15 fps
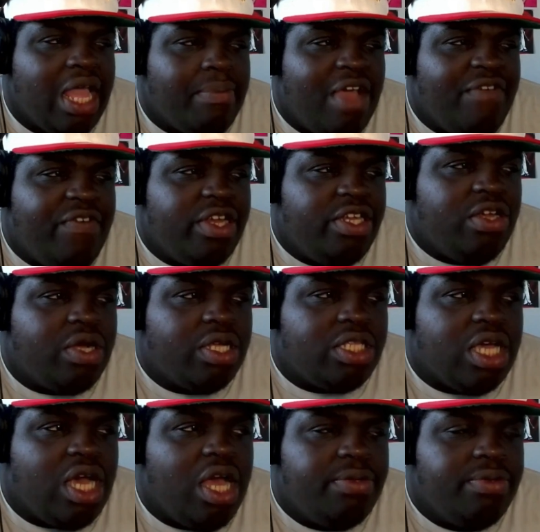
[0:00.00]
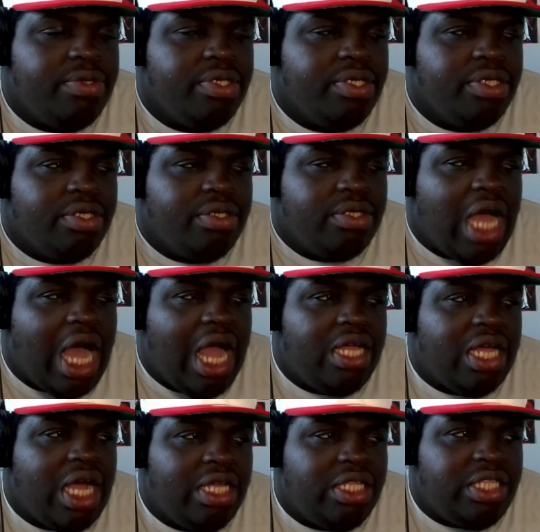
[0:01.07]
My Friend Nokatan.
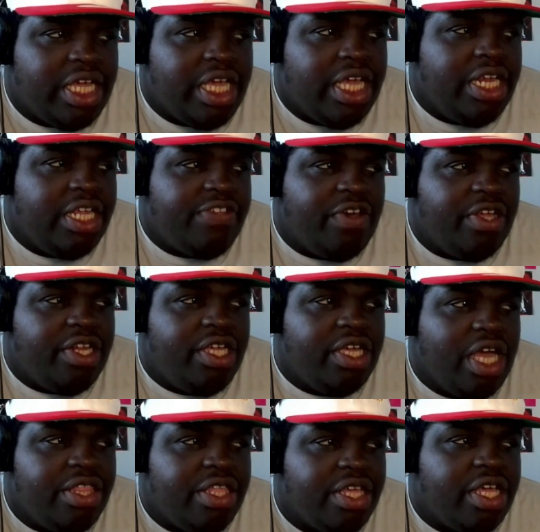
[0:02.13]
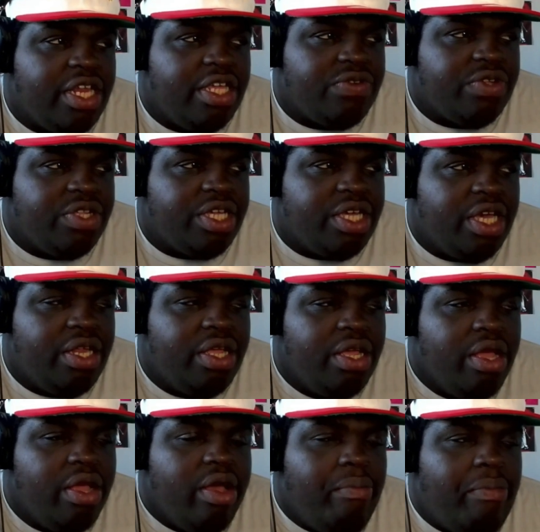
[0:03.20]
I think it is funny. I think it is really good.
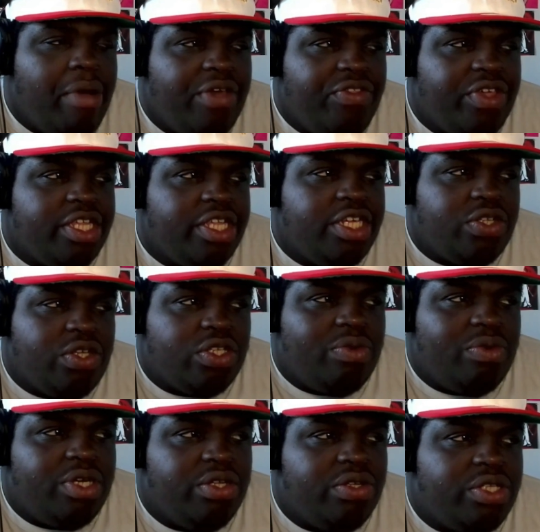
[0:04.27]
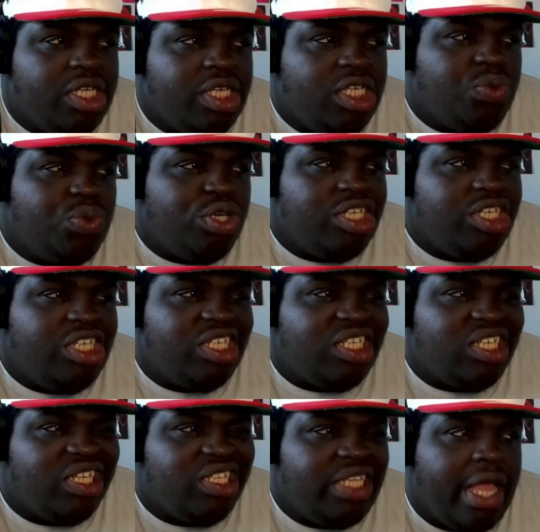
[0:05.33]
But I think it is also one of those things where it's
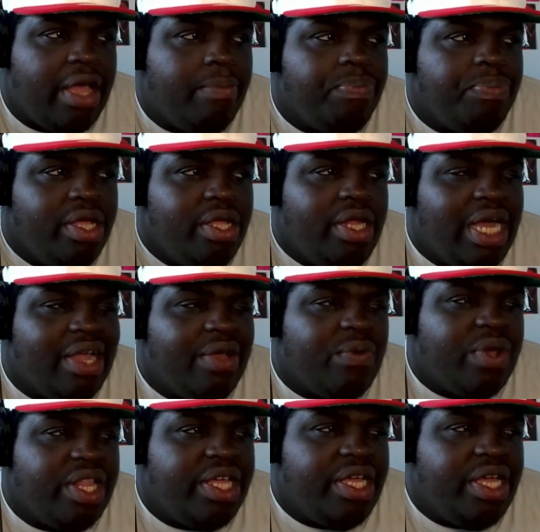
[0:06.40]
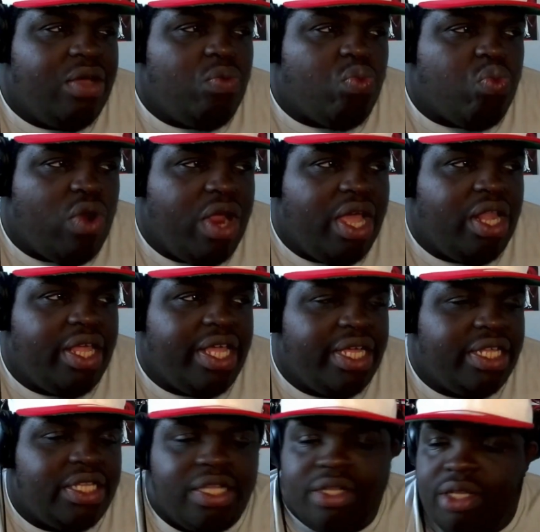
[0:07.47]
just like, damn. It rarely
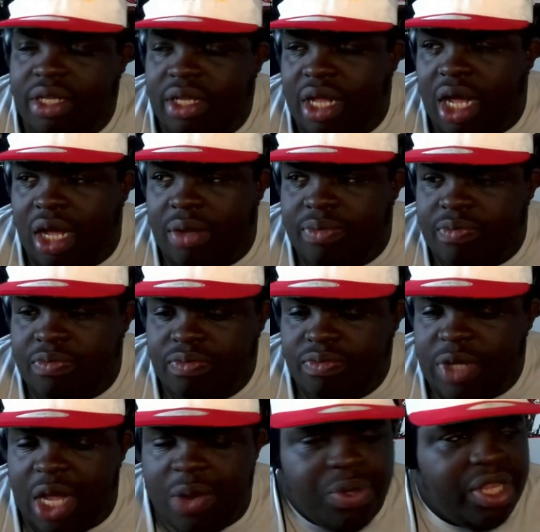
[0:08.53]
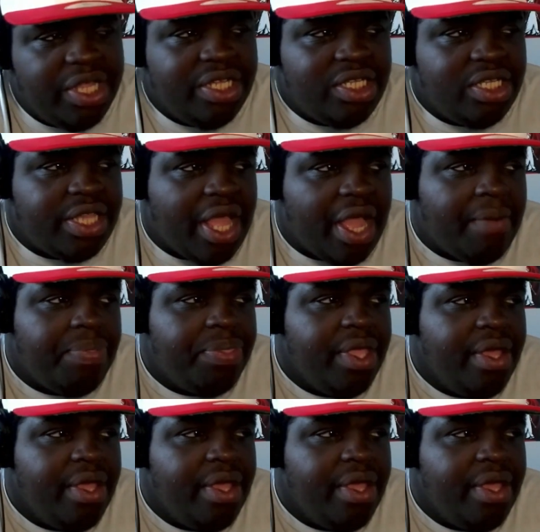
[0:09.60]
isn't. It really isn't there.